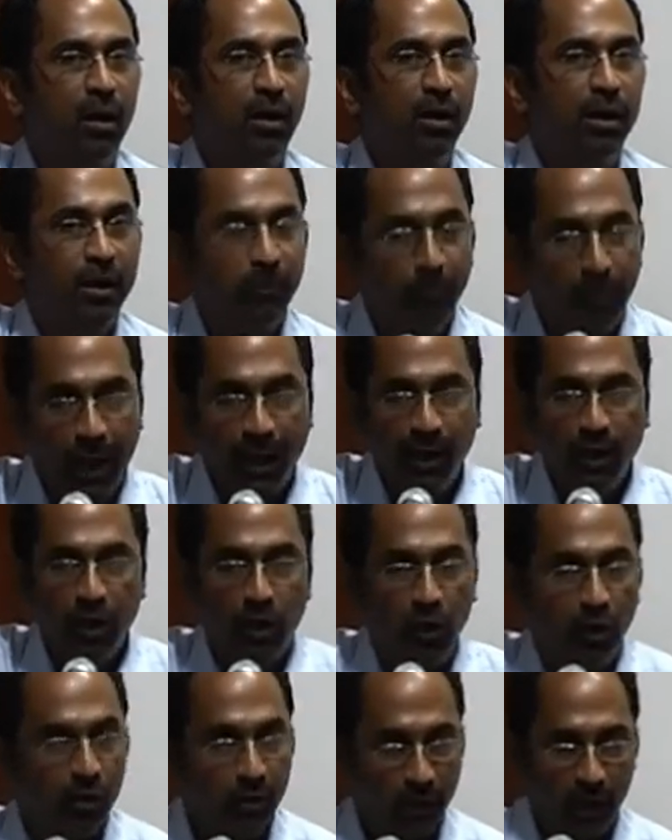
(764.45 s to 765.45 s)
In
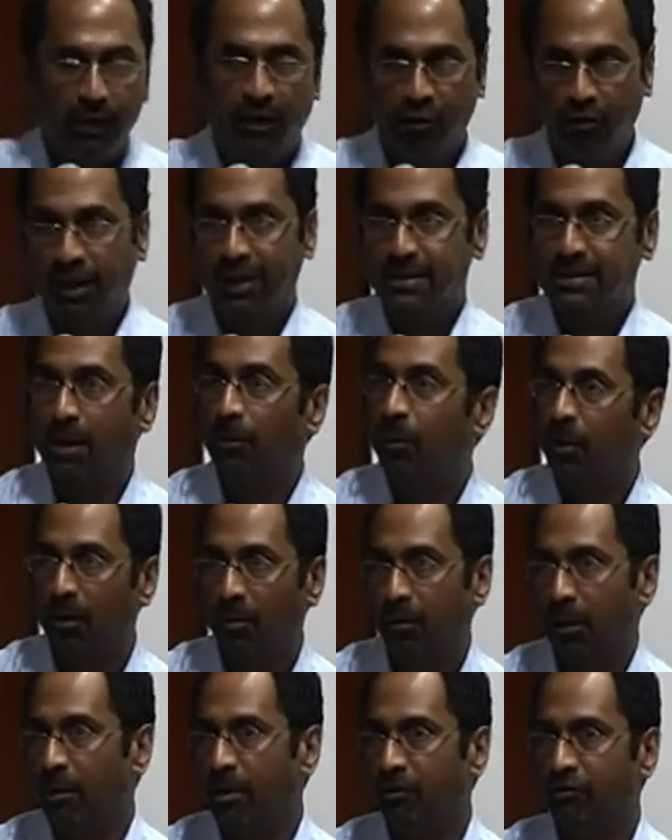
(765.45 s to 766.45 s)
Bangalore, I'll give you an example, and
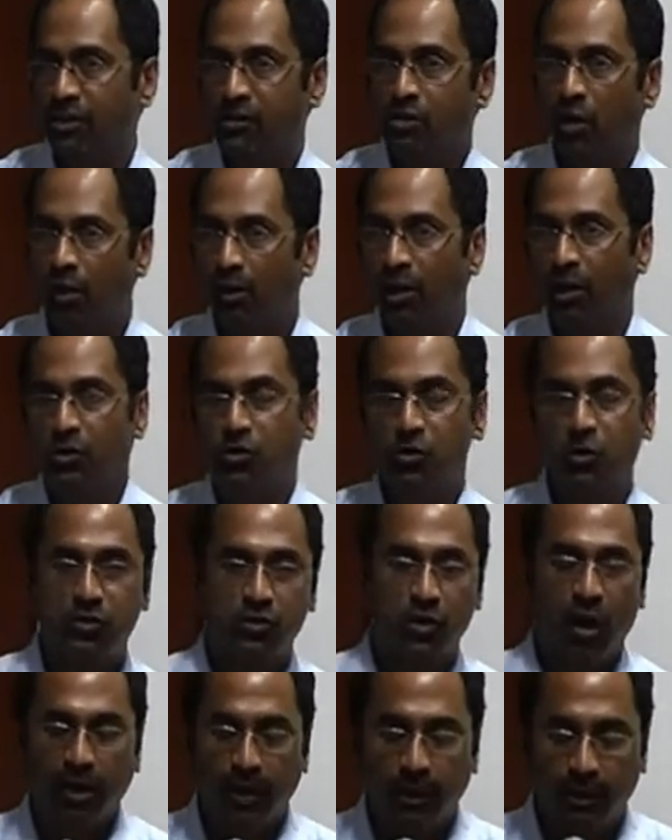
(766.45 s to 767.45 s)
maybe if it's not there, you should
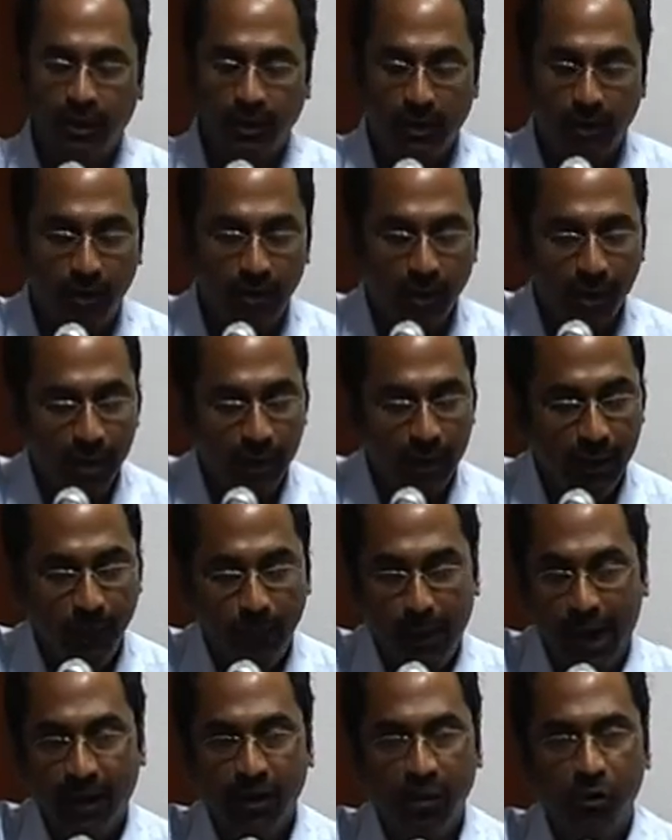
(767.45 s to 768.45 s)
start it here. In
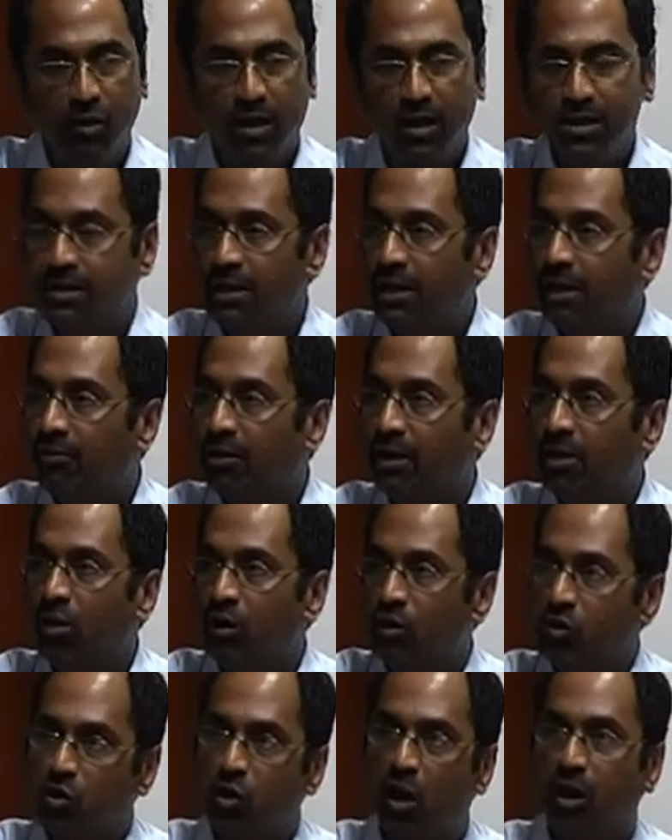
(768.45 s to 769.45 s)
Bangalore, there is an event
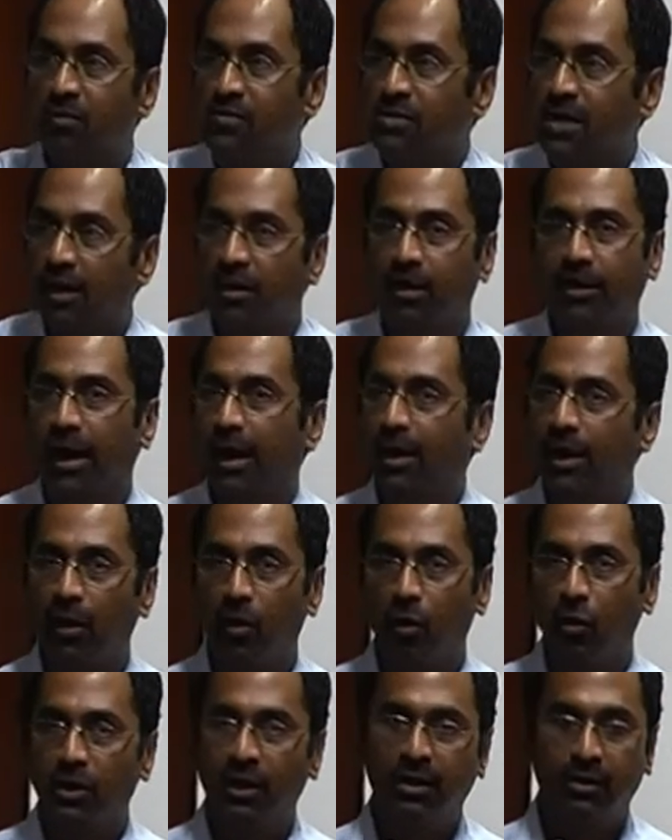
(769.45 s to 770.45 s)
called Startup Saturday, and I
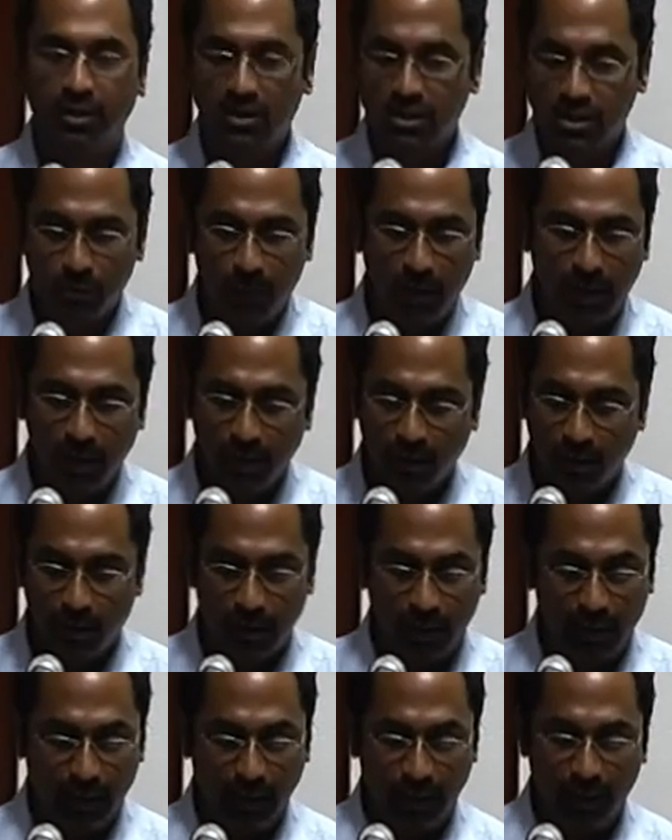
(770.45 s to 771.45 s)
go there and speak
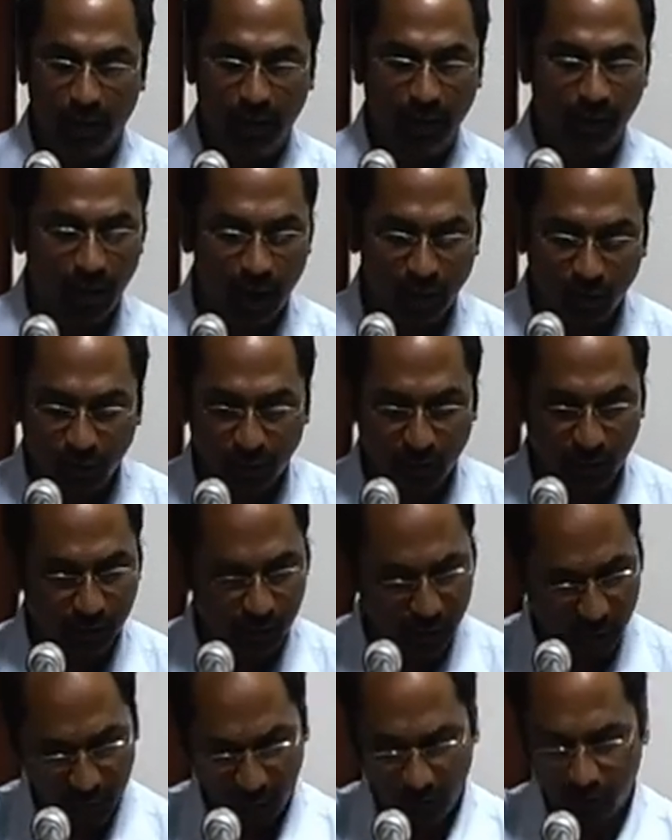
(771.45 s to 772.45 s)
and interact with the
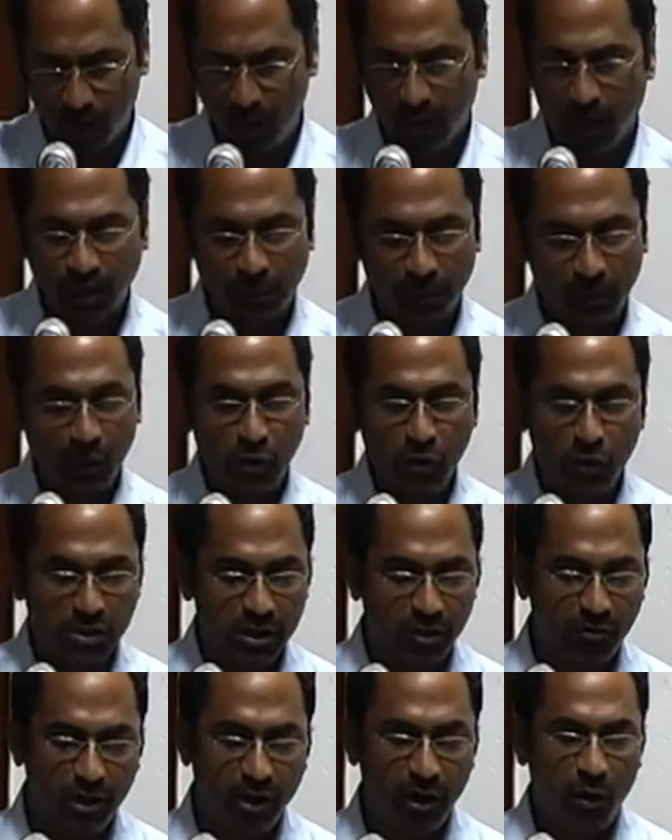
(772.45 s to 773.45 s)
entrepreneurs
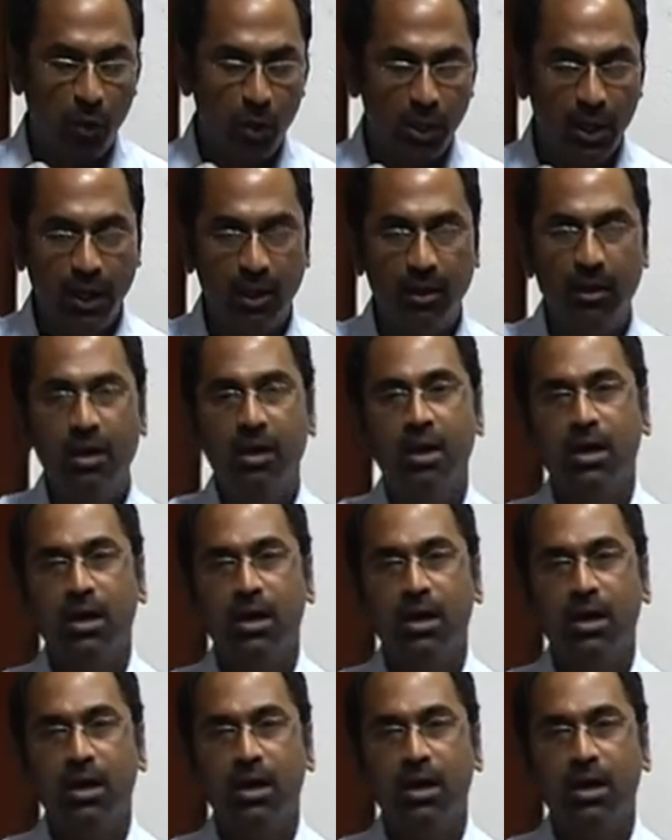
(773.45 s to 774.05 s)
every now and then.